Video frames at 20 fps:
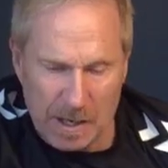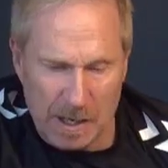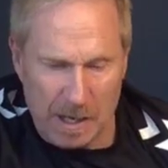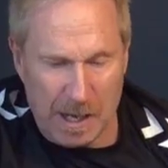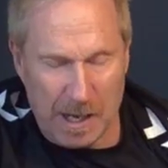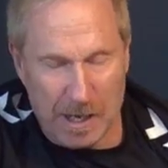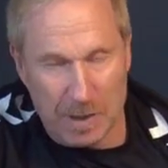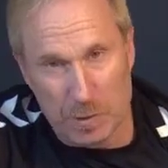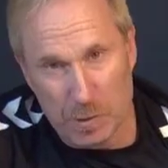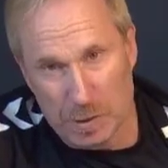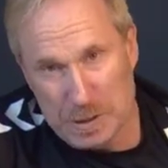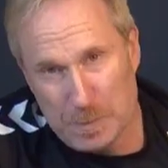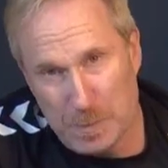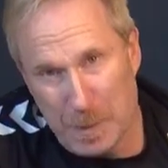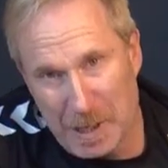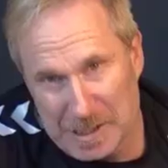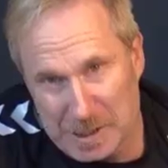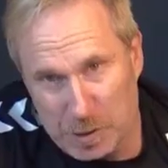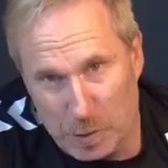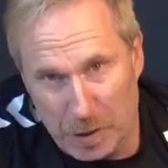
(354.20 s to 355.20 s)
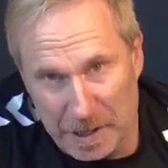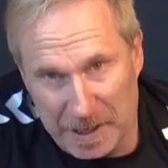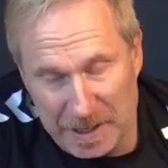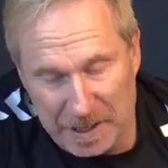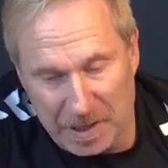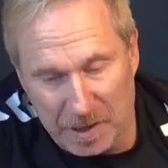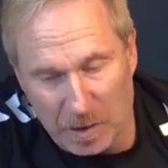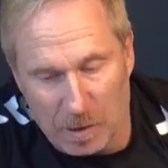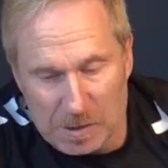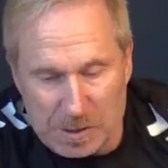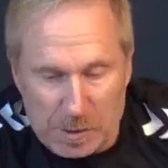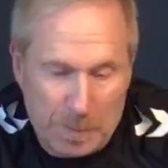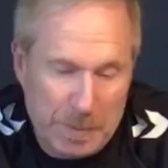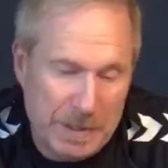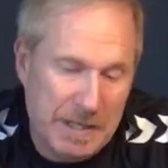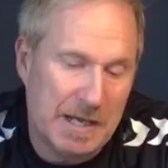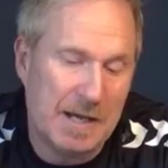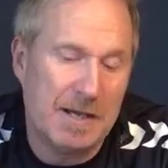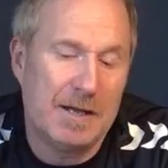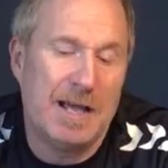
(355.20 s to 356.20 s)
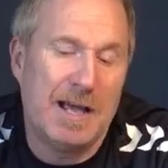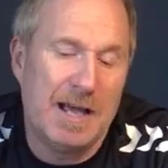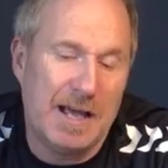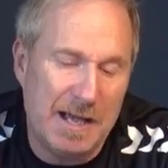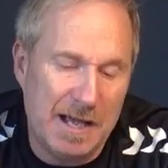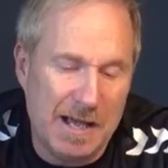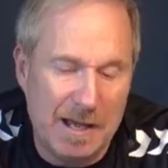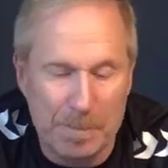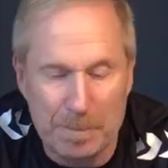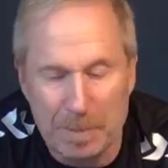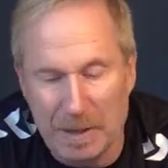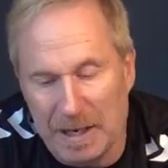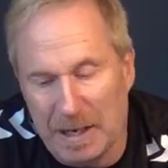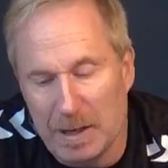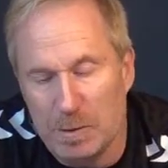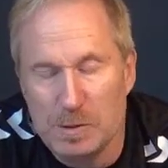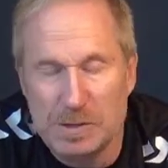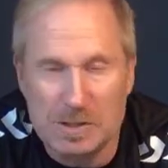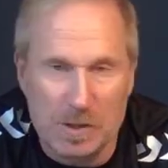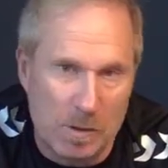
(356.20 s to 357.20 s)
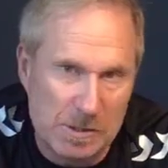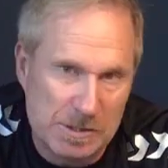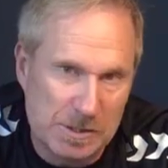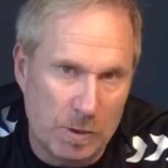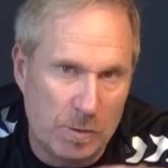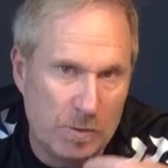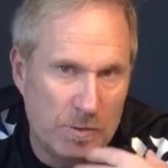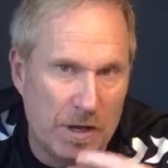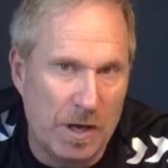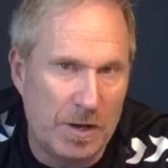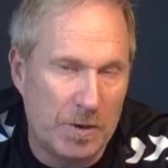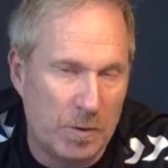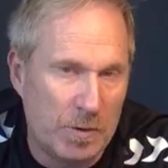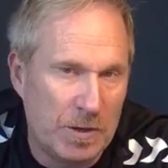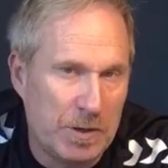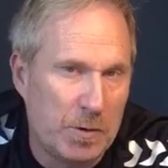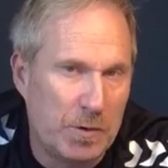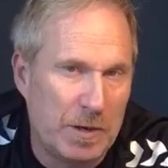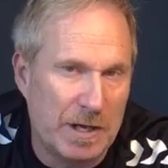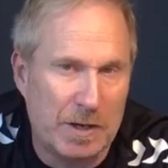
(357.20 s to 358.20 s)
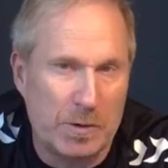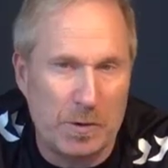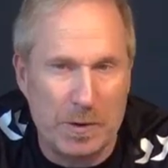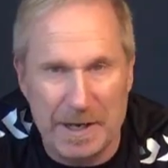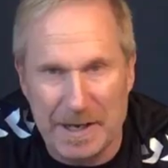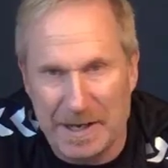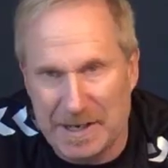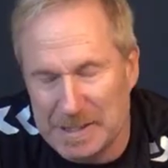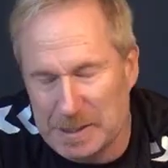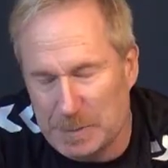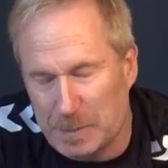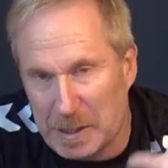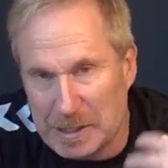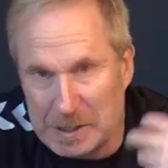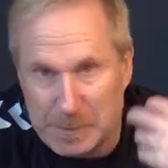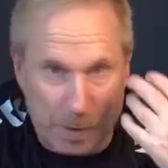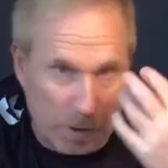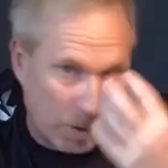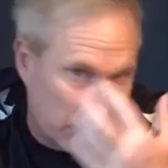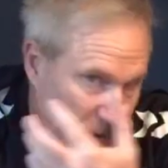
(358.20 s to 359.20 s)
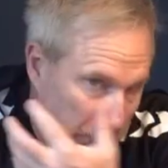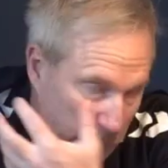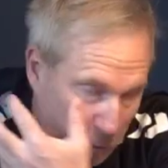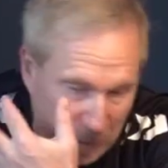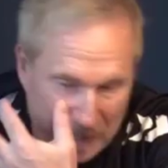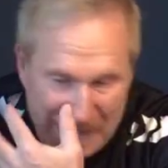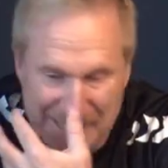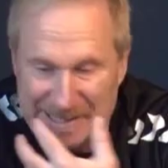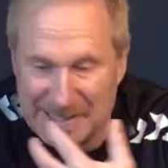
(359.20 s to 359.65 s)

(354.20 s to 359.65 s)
A good space creator can also be a player who's also not only good at creating space, but also good at